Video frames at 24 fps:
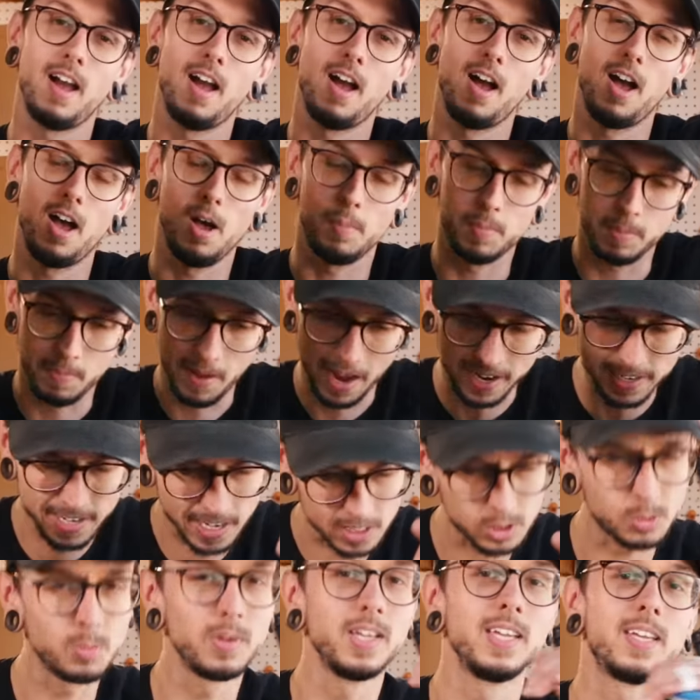I'll be back
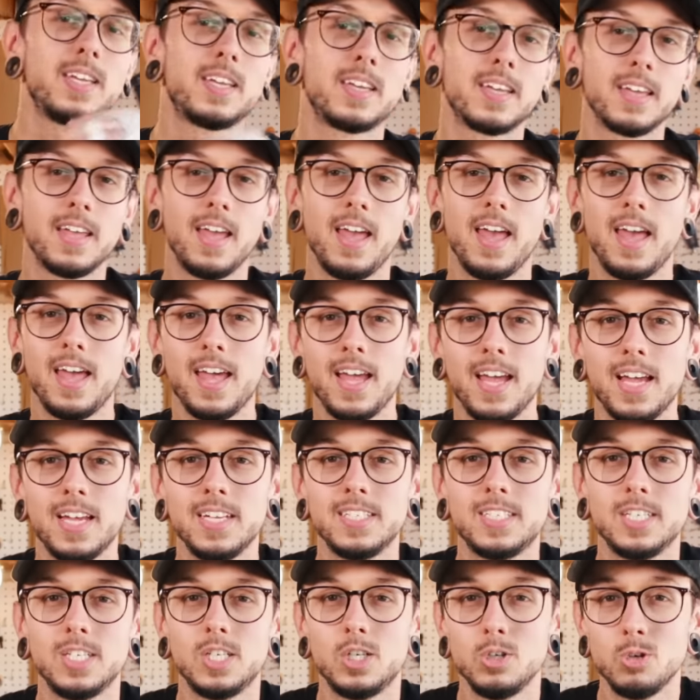next week
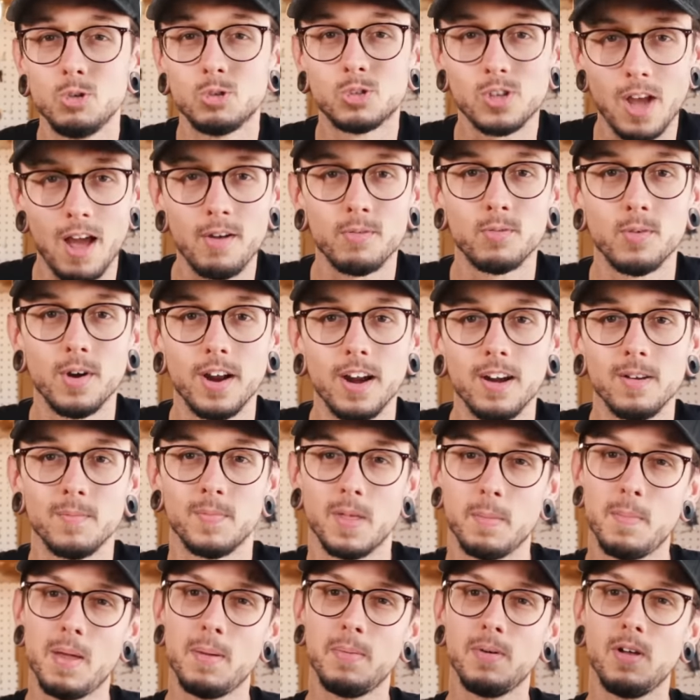to do software.
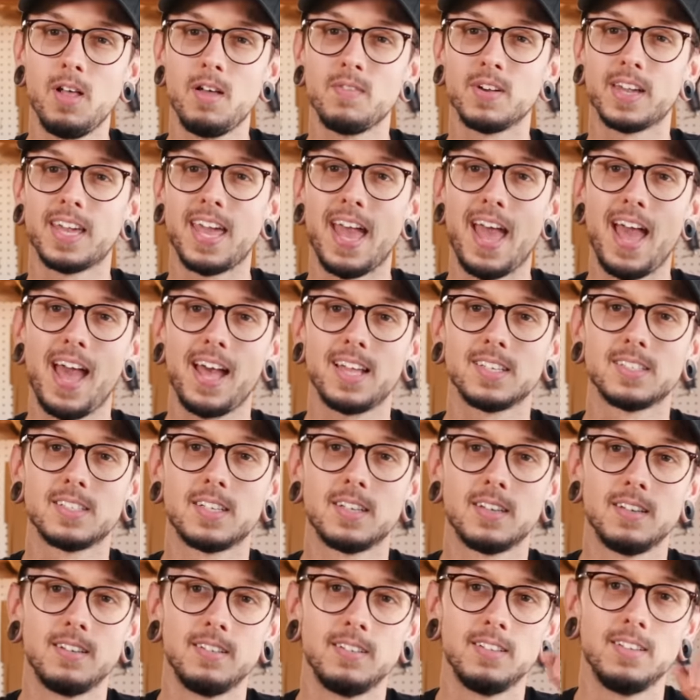And maybe I'll have a cast.
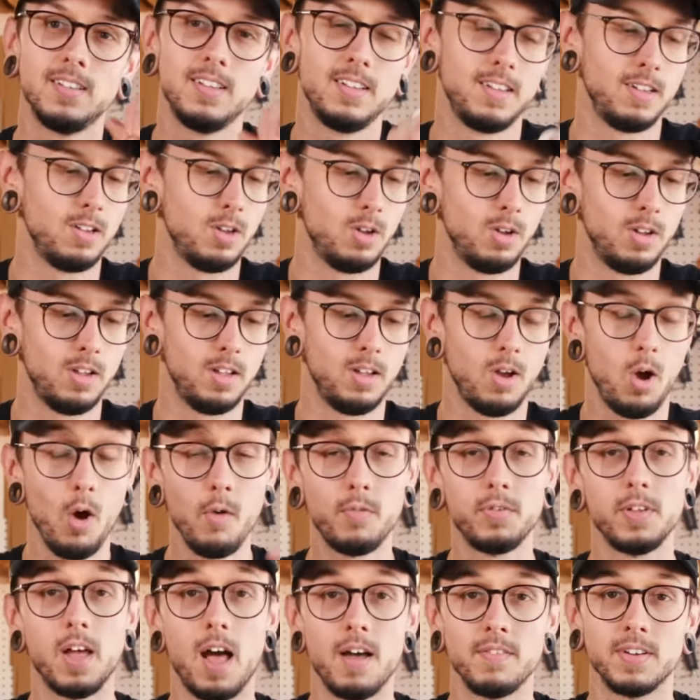
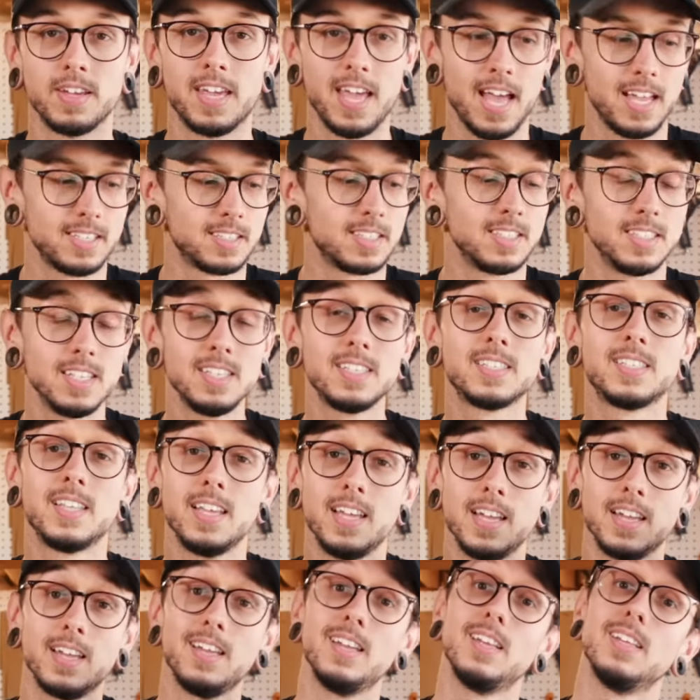Hopefully I'll have a cast because this
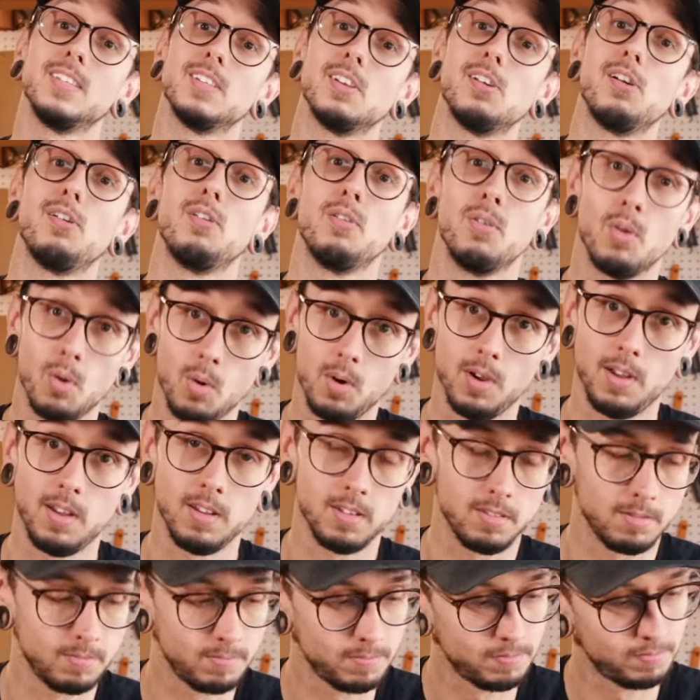thing is
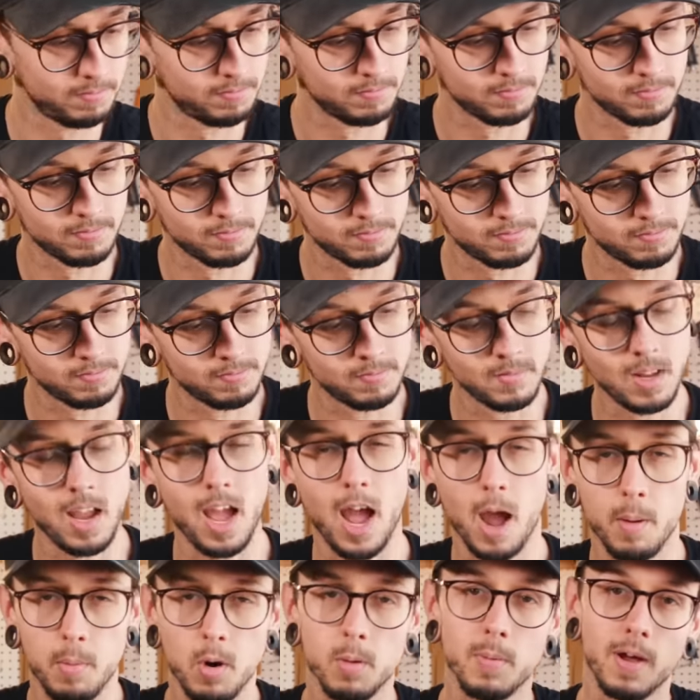
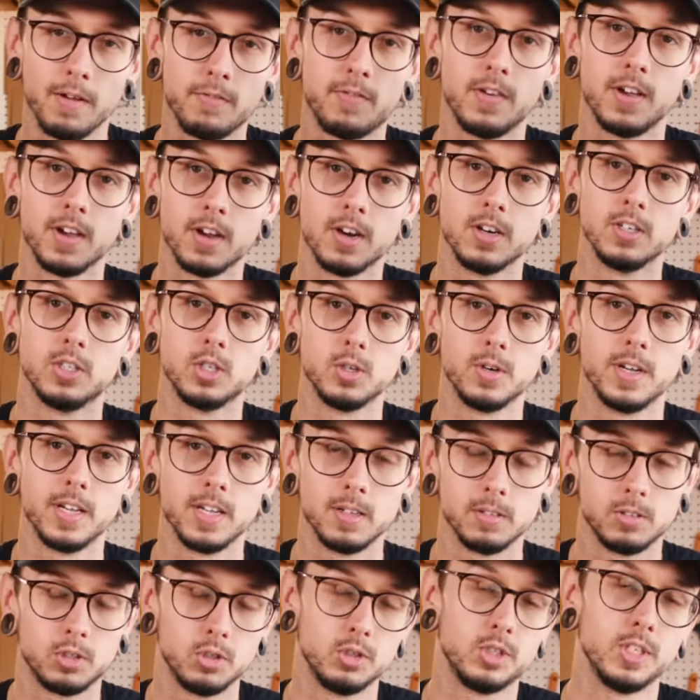annoying. I broke my finger doing
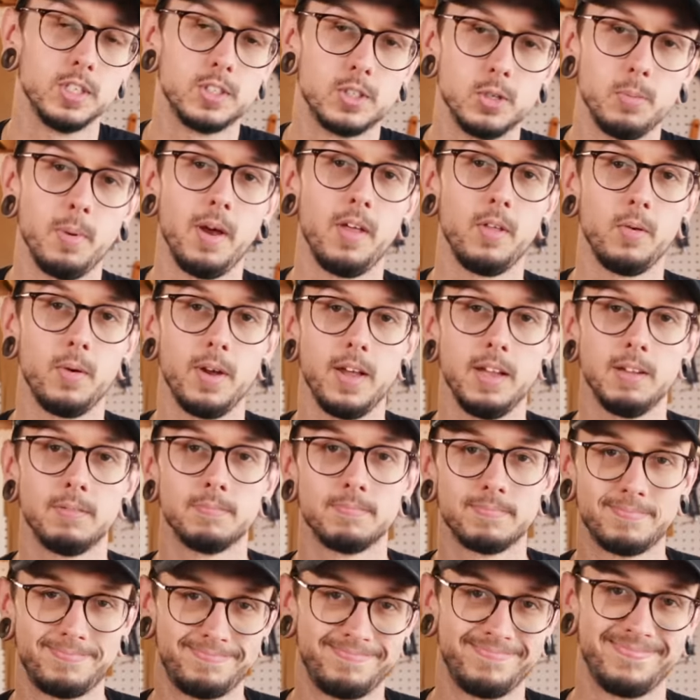jujitsu, by the
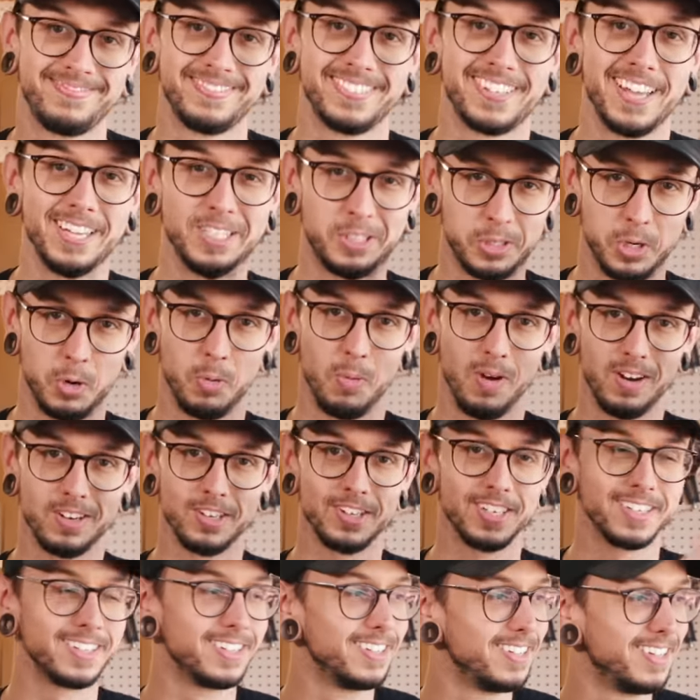way, in case you were
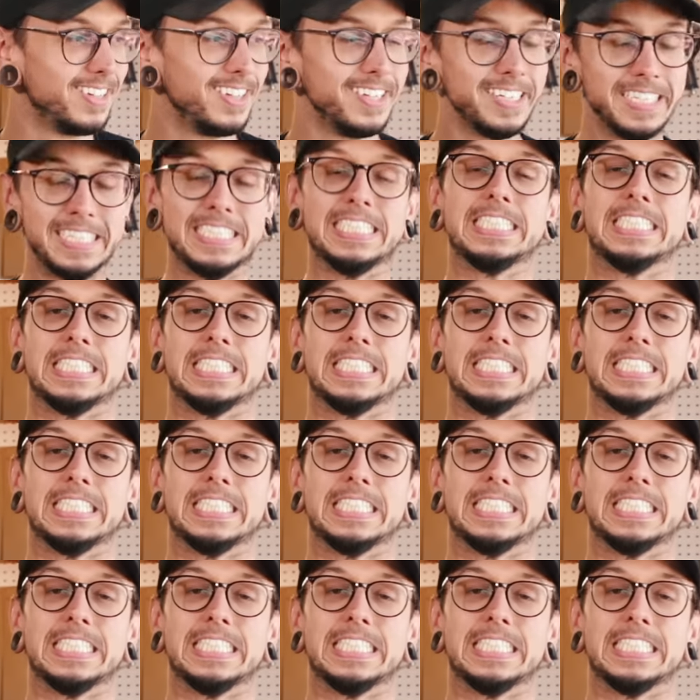wondering.